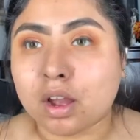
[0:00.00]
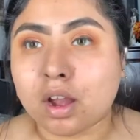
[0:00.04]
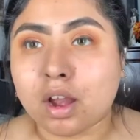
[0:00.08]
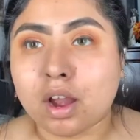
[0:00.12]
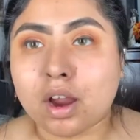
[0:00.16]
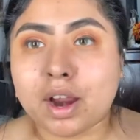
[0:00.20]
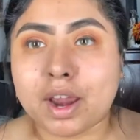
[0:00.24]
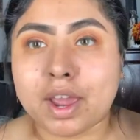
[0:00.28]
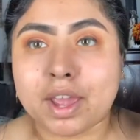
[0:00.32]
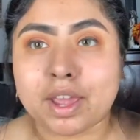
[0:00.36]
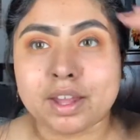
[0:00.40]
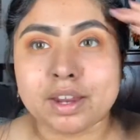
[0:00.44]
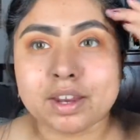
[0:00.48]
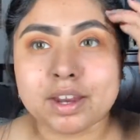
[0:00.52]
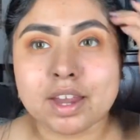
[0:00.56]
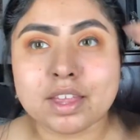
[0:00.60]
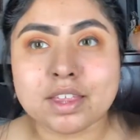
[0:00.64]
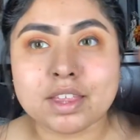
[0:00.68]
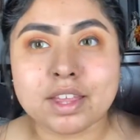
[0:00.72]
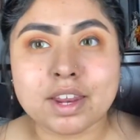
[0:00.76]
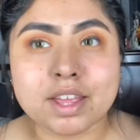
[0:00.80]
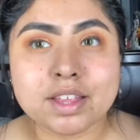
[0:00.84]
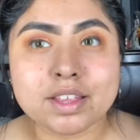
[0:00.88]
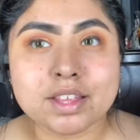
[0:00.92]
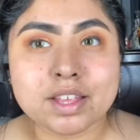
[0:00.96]
Alright, now
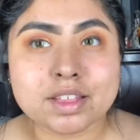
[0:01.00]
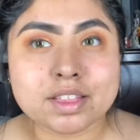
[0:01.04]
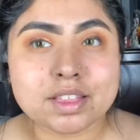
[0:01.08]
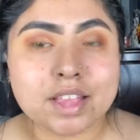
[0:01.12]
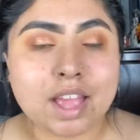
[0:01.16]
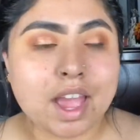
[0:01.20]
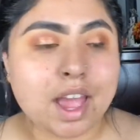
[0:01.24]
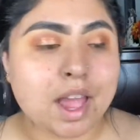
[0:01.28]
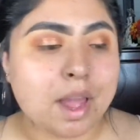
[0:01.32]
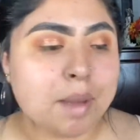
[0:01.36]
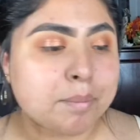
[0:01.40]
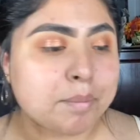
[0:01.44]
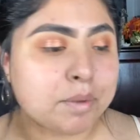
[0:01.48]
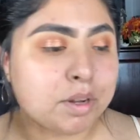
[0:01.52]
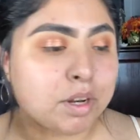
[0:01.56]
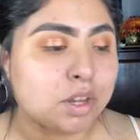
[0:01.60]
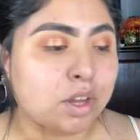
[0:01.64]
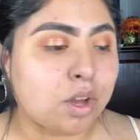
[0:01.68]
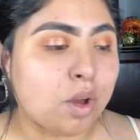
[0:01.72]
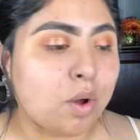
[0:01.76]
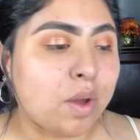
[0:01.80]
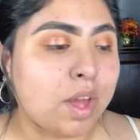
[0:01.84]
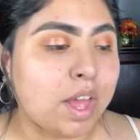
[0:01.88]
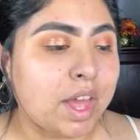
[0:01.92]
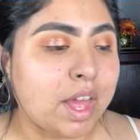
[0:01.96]
that I did that, I'm going to
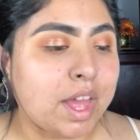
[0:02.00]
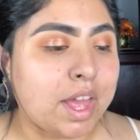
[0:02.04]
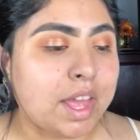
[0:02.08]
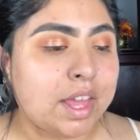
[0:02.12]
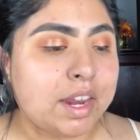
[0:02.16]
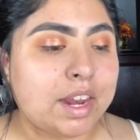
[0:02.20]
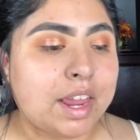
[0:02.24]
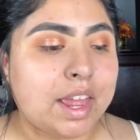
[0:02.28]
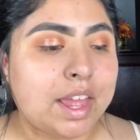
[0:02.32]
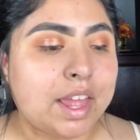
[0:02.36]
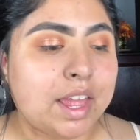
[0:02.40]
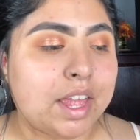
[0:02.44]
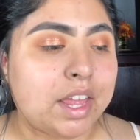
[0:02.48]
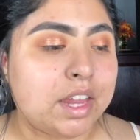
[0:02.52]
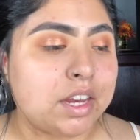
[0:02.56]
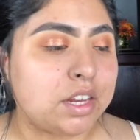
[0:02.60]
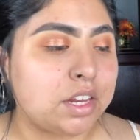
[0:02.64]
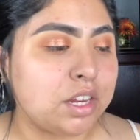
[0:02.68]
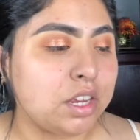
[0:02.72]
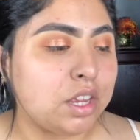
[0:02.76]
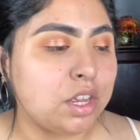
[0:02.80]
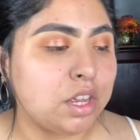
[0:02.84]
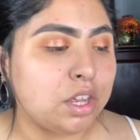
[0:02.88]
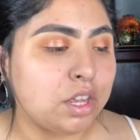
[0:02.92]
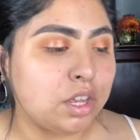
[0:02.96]
go ahead and
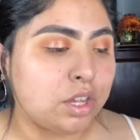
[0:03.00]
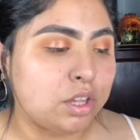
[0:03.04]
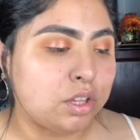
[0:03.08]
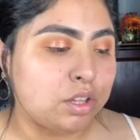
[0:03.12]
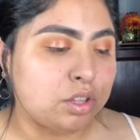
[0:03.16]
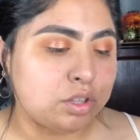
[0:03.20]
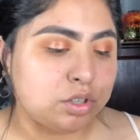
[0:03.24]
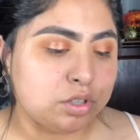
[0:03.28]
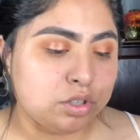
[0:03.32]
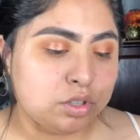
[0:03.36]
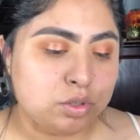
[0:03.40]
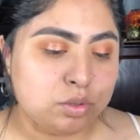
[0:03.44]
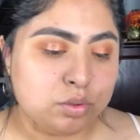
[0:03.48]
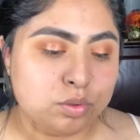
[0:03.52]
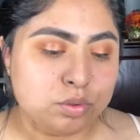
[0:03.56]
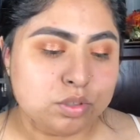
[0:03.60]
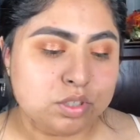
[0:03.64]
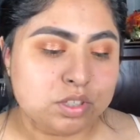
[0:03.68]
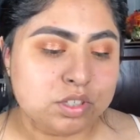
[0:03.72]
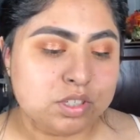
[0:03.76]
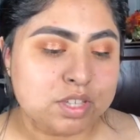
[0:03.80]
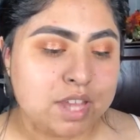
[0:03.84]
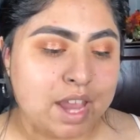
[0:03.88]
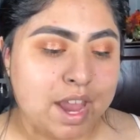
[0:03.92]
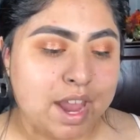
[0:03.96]

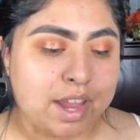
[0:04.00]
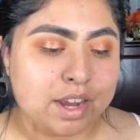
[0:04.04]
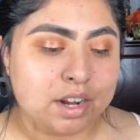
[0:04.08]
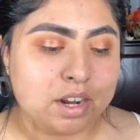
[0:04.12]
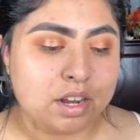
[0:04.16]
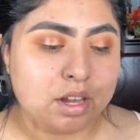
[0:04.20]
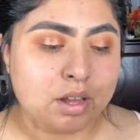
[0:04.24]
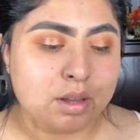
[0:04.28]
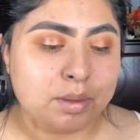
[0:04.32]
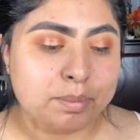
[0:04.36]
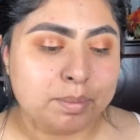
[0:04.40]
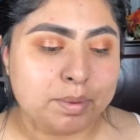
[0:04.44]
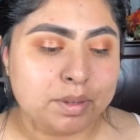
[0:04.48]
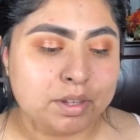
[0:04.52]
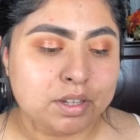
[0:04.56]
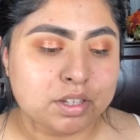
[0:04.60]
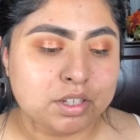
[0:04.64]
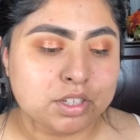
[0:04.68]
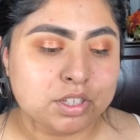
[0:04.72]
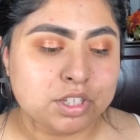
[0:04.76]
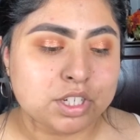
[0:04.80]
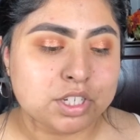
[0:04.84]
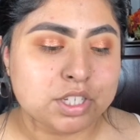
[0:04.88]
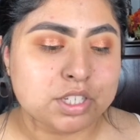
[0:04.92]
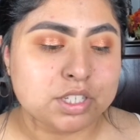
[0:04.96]
use Tan Up
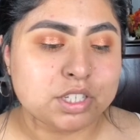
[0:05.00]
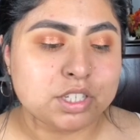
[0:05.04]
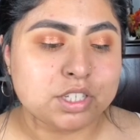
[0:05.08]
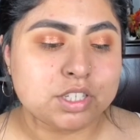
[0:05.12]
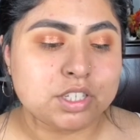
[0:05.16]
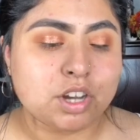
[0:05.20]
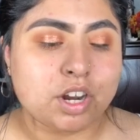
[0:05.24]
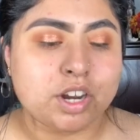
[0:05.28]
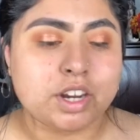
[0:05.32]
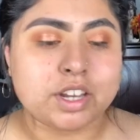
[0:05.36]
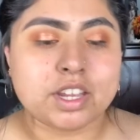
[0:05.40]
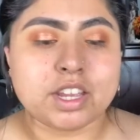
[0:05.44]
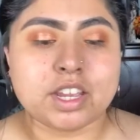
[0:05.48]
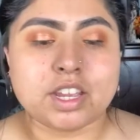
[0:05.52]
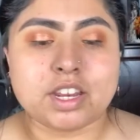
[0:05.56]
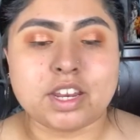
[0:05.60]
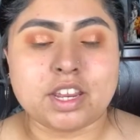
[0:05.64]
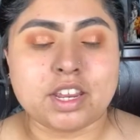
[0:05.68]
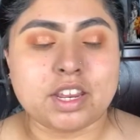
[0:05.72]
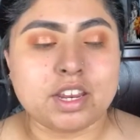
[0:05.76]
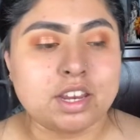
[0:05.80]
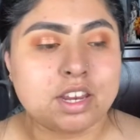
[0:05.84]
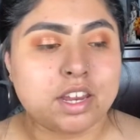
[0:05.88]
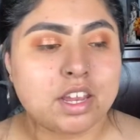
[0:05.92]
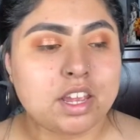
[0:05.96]
just to darken
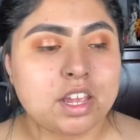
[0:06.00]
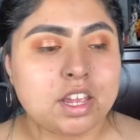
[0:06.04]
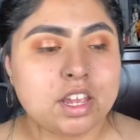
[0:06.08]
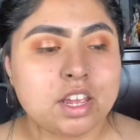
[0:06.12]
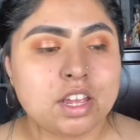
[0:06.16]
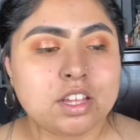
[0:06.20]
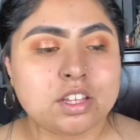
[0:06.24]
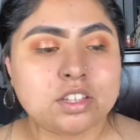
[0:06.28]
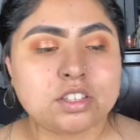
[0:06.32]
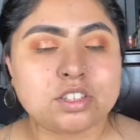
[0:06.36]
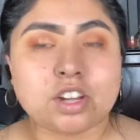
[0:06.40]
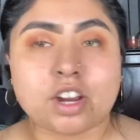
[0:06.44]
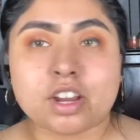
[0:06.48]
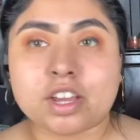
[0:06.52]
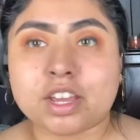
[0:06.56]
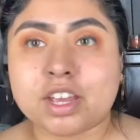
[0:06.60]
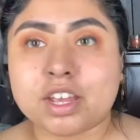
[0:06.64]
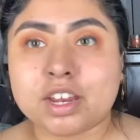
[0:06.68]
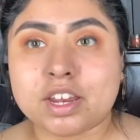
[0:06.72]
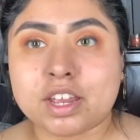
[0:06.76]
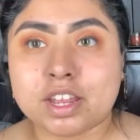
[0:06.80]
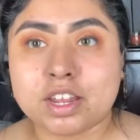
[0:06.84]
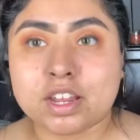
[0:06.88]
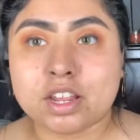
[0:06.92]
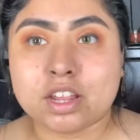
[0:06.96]
in
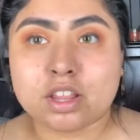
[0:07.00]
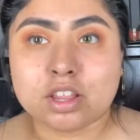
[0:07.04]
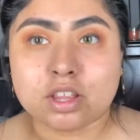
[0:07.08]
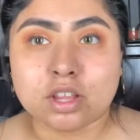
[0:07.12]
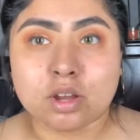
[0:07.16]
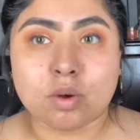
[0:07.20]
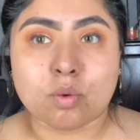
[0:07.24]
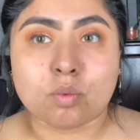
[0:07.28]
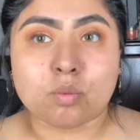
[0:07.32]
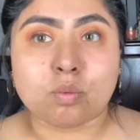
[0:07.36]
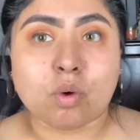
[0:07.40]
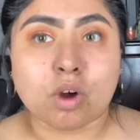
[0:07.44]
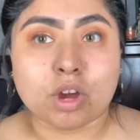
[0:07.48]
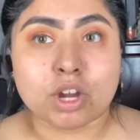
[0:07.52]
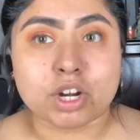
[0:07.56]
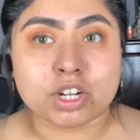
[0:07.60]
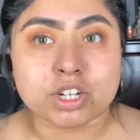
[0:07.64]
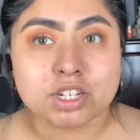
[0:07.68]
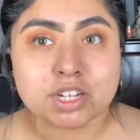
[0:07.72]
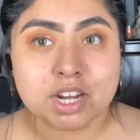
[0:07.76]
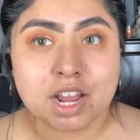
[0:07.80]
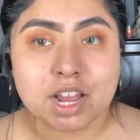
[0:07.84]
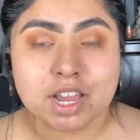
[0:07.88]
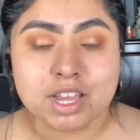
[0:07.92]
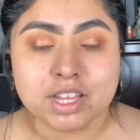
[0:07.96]
the water
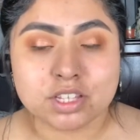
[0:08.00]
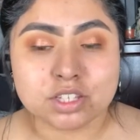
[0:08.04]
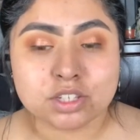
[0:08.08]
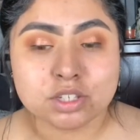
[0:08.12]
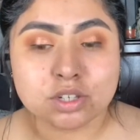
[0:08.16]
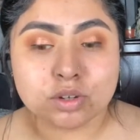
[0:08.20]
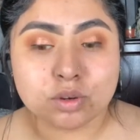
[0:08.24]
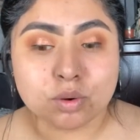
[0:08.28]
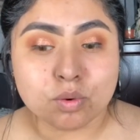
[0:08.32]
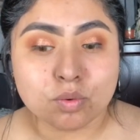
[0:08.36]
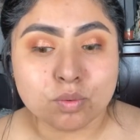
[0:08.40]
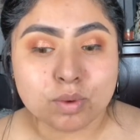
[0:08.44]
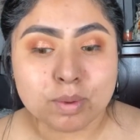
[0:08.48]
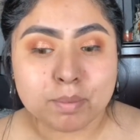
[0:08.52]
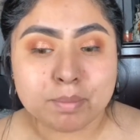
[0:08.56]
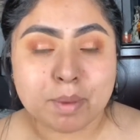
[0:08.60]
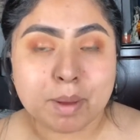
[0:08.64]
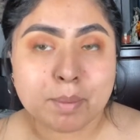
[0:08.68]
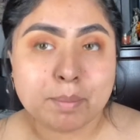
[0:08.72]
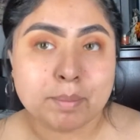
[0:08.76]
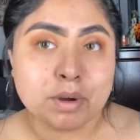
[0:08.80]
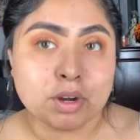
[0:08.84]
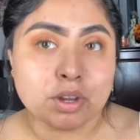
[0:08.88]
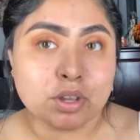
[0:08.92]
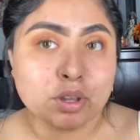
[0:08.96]
tight. So
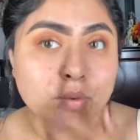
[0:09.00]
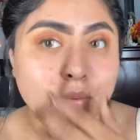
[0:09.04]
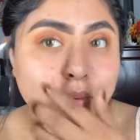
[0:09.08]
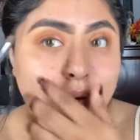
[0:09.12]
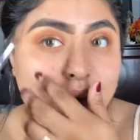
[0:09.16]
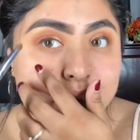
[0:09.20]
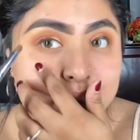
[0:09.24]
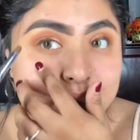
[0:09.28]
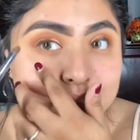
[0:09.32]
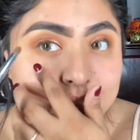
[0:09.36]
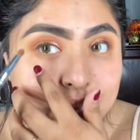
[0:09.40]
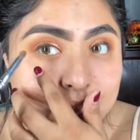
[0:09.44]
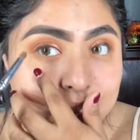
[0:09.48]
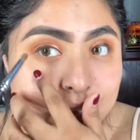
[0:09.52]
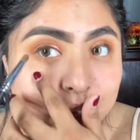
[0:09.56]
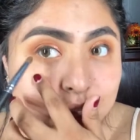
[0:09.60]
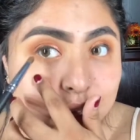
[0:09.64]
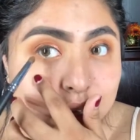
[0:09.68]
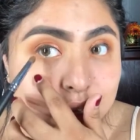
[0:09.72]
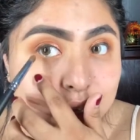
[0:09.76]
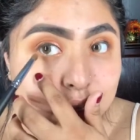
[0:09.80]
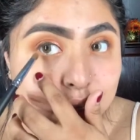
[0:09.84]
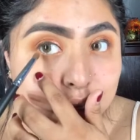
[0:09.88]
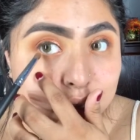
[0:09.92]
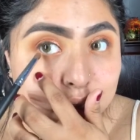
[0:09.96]
remember, you want to get
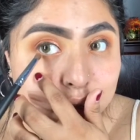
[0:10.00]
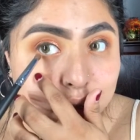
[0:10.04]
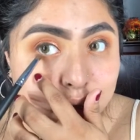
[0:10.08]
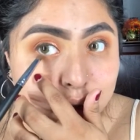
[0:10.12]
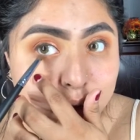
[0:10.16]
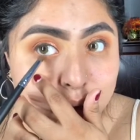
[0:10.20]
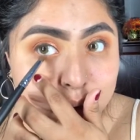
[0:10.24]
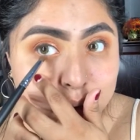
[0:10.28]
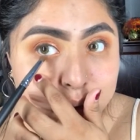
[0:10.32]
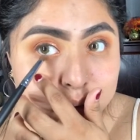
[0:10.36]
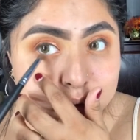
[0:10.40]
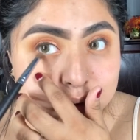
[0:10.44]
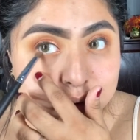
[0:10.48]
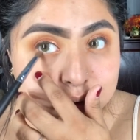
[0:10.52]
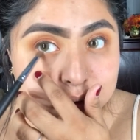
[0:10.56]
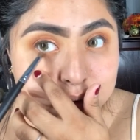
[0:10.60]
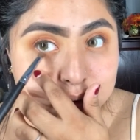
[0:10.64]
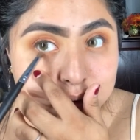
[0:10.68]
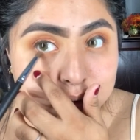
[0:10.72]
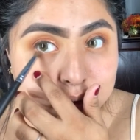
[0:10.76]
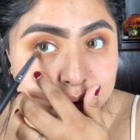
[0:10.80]
close.